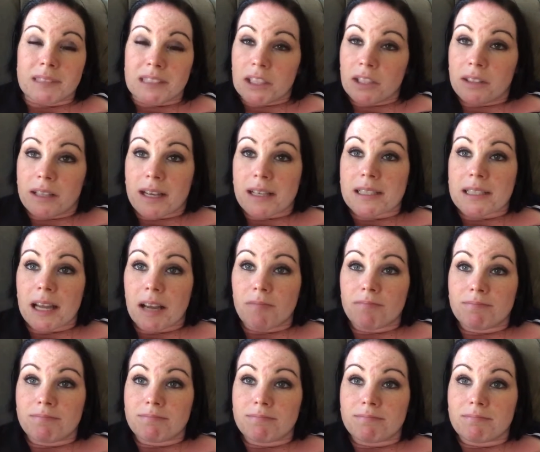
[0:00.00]
Till next
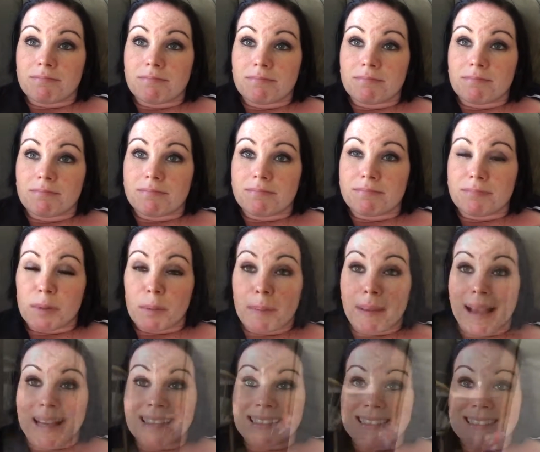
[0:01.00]
time.
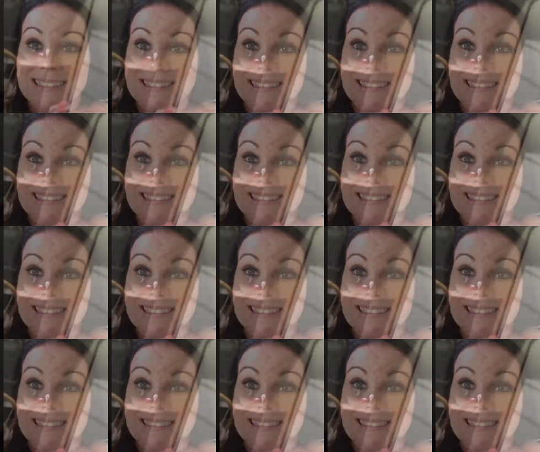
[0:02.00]
Bye-bye.